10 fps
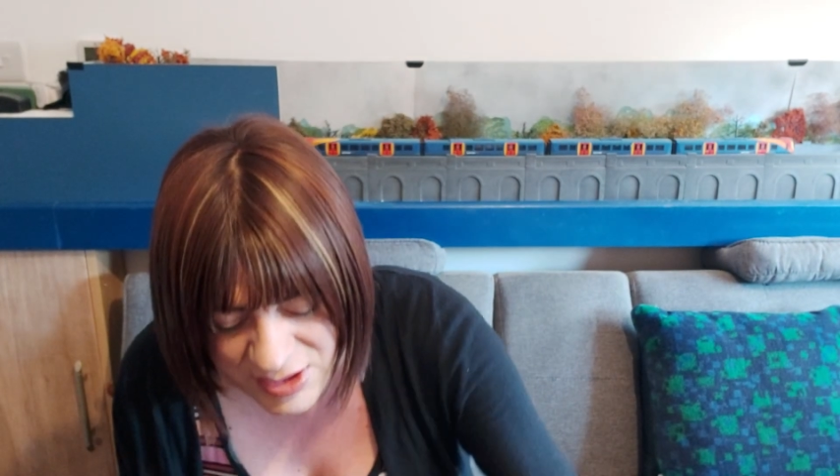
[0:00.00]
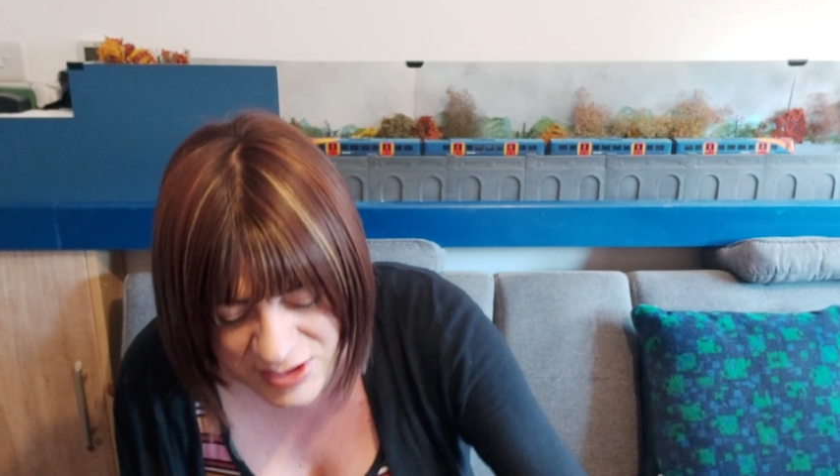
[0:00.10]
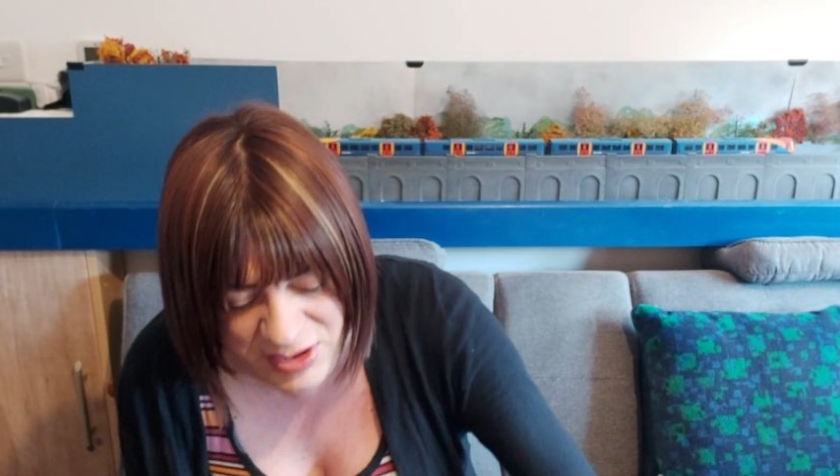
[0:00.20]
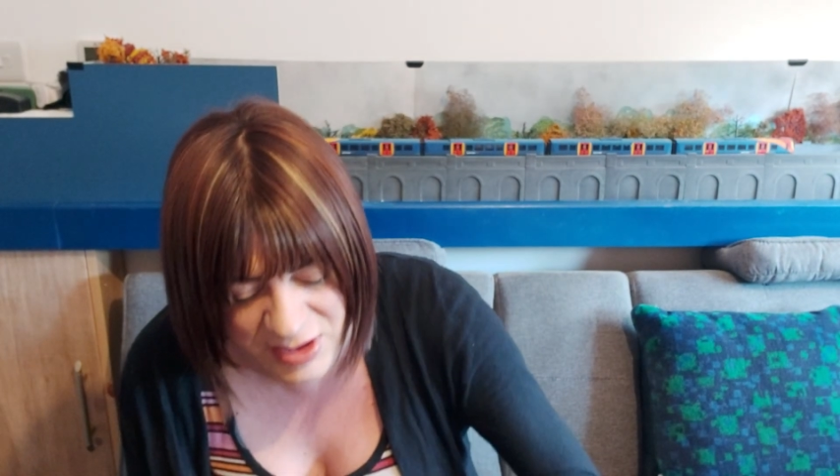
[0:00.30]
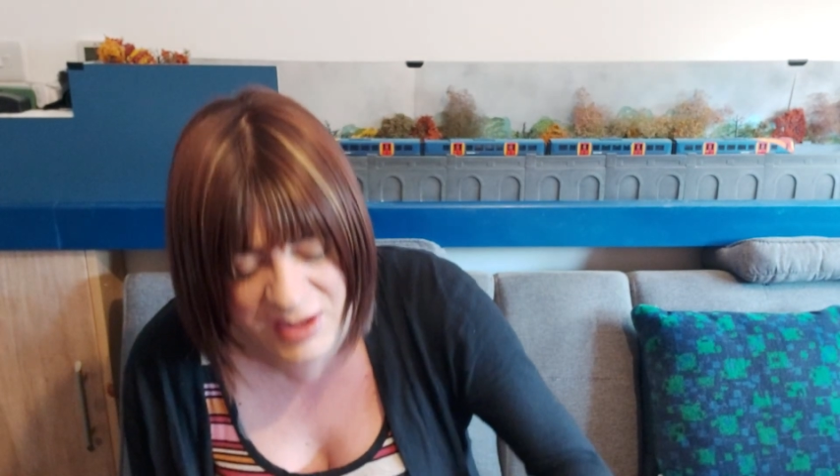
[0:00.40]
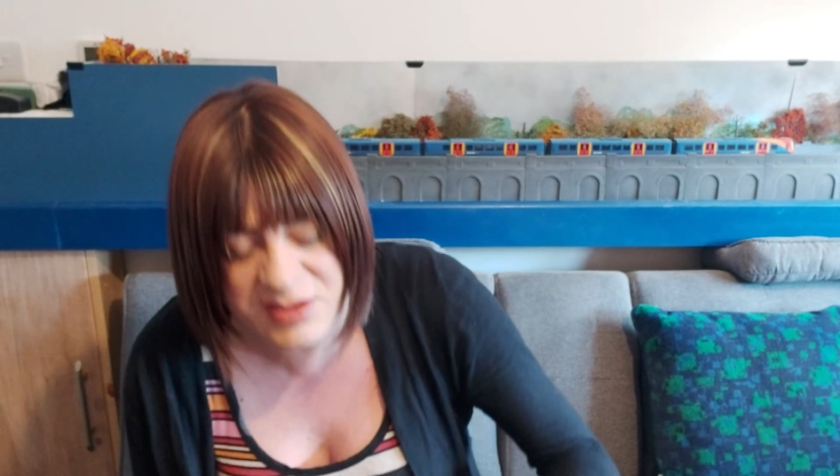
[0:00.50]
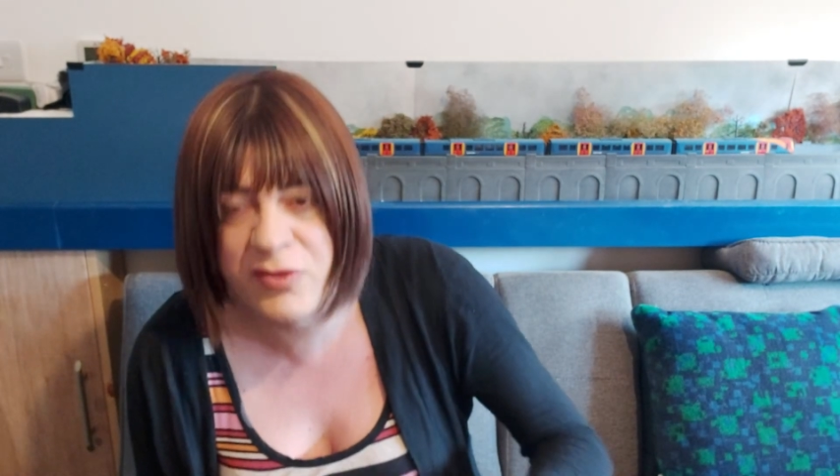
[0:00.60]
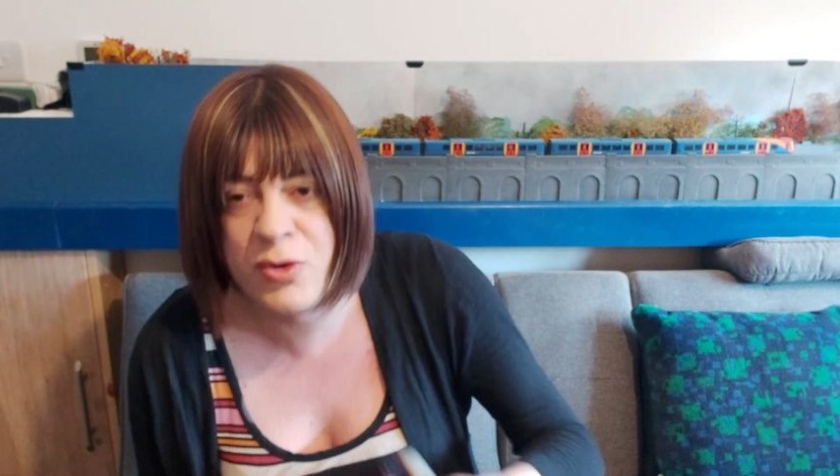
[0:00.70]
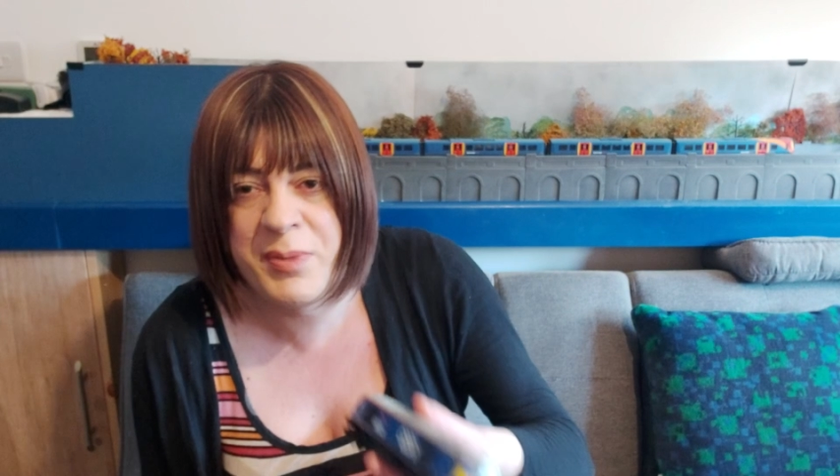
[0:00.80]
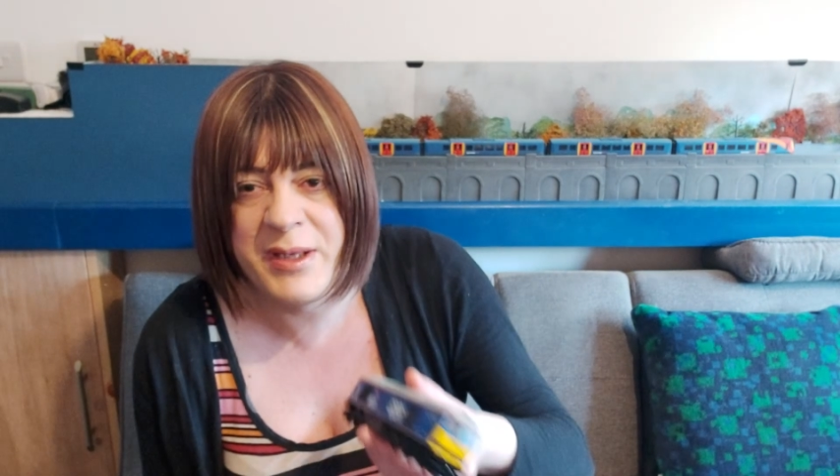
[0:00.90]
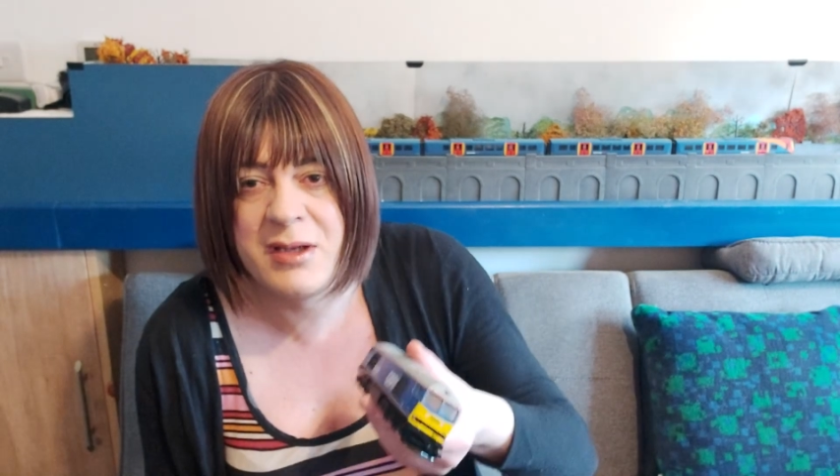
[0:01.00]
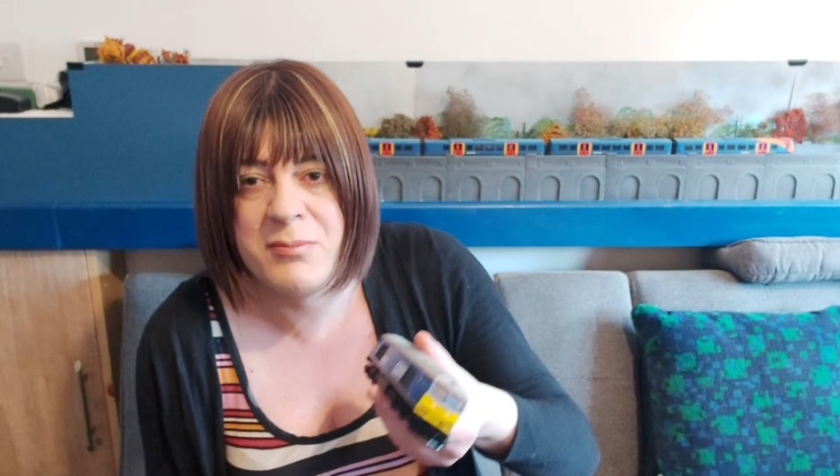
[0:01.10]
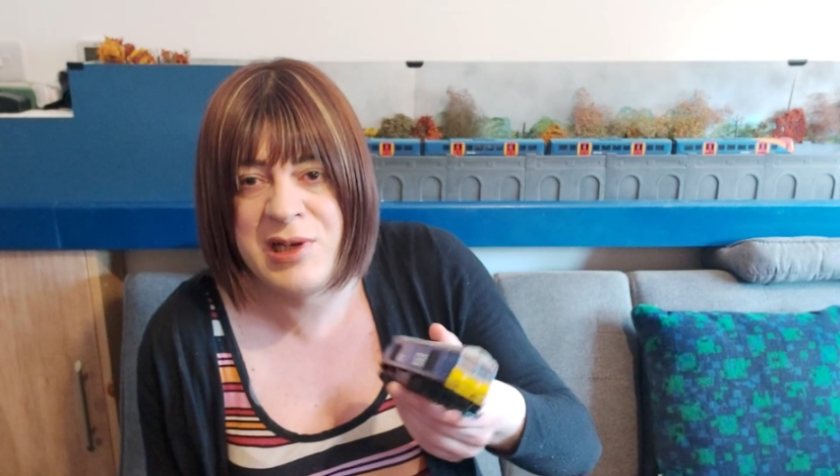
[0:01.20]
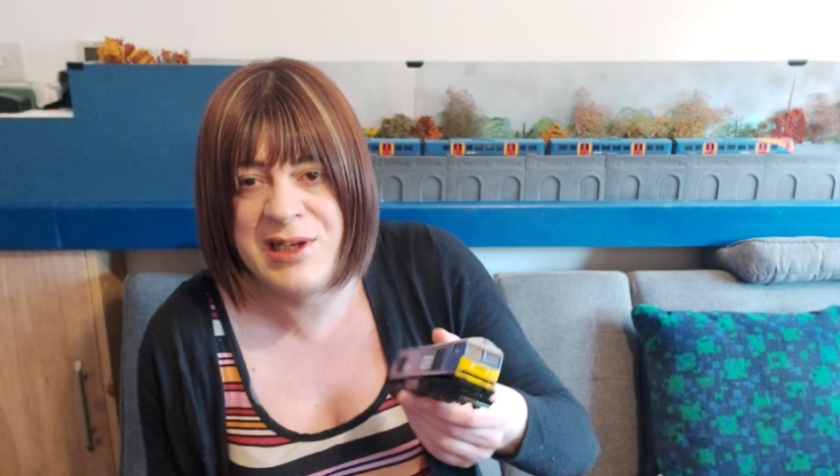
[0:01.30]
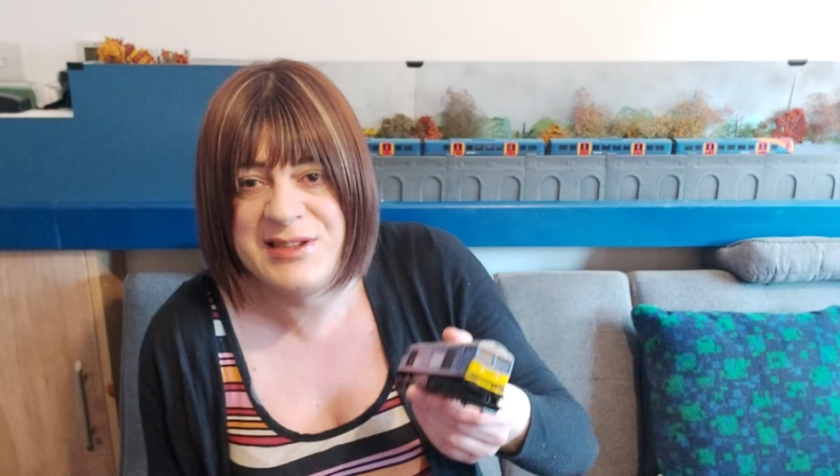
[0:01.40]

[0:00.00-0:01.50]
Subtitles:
So these have all been completely